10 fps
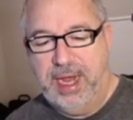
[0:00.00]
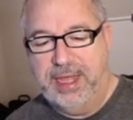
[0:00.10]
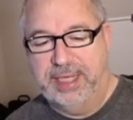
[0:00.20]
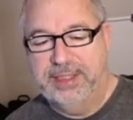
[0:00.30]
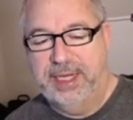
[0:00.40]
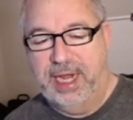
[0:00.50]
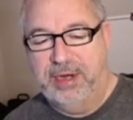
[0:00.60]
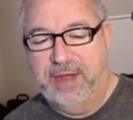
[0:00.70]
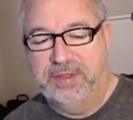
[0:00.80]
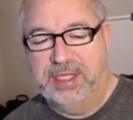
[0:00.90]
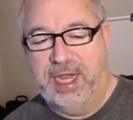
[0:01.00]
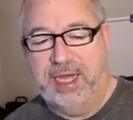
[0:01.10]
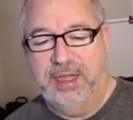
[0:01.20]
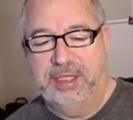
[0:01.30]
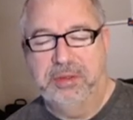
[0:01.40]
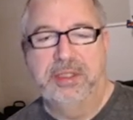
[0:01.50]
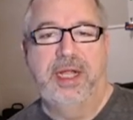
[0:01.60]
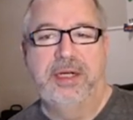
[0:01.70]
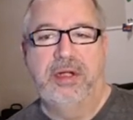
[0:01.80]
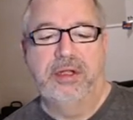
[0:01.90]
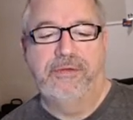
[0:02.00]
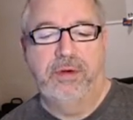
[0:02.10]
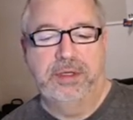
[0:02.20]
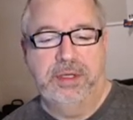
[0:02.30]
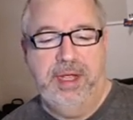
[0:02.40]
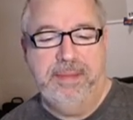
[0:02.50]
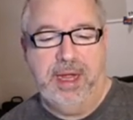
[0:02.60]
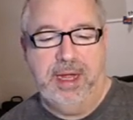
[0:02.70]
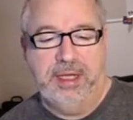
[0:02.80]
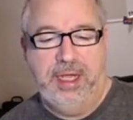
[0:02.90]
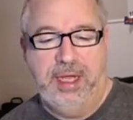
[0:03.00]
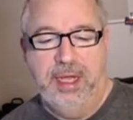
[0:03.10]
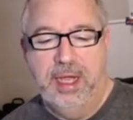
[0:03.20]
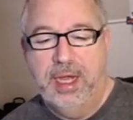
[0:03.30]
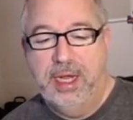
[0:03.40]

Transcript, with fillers: And that's it. I don't have to select it. That's what the select all is for. So hit my hotkey.